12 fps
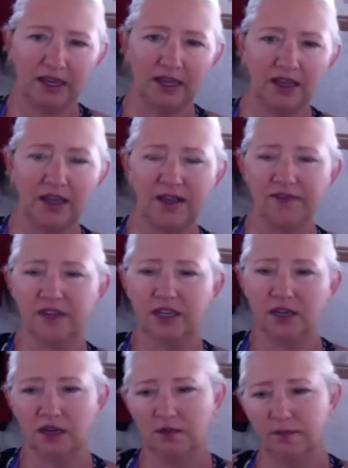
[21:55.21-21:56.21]
you have to
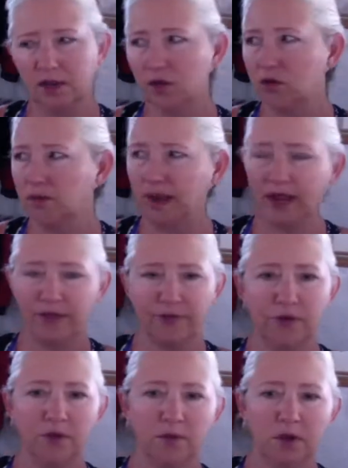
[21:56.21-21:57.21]
get up and go to the
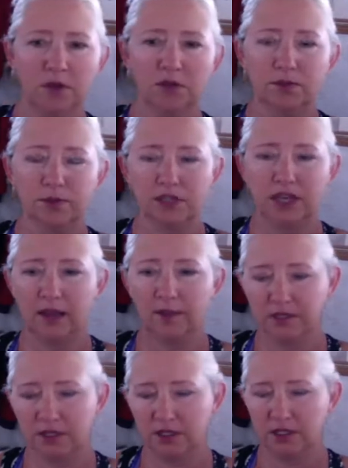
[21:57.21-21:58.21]
bathroom multiple
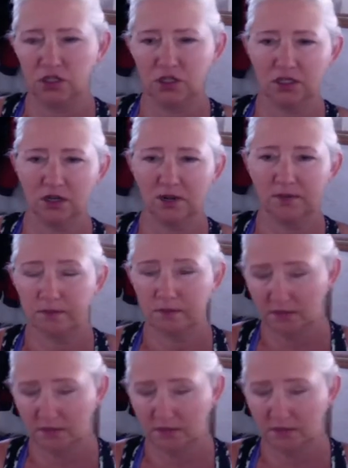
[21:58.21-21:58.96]
times unless you stop.